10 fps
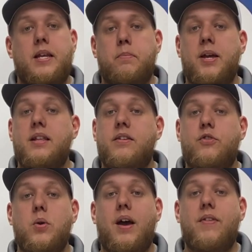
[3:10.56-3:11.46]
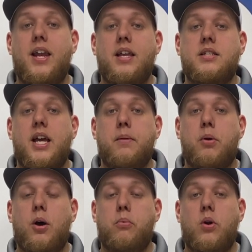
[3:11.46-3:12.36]
it depends if you have that
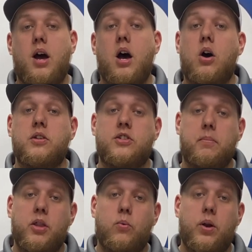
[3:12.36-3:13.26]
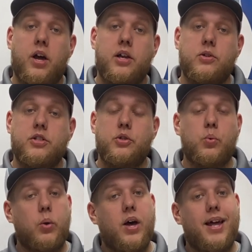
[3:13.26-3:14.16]
in-tank pump or not. On some of the 100s,
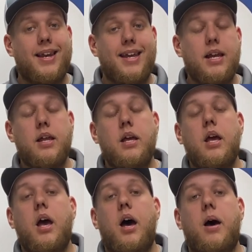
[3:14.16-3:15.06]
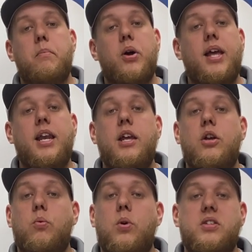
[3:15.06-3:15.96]
you will not need uh, but any
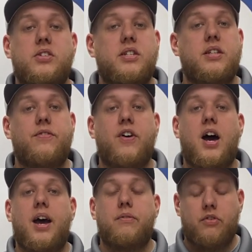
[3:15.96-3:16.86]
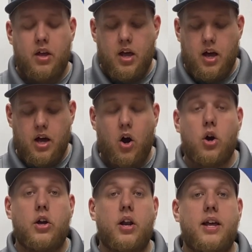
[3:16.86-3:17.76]
of your 165s uh,
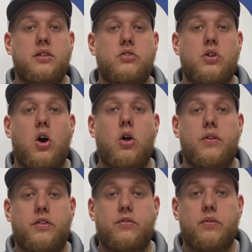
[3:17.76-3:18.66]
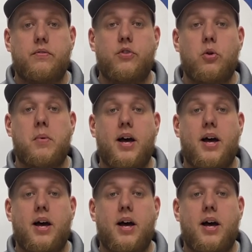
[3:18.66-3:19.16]
are going to install this fuel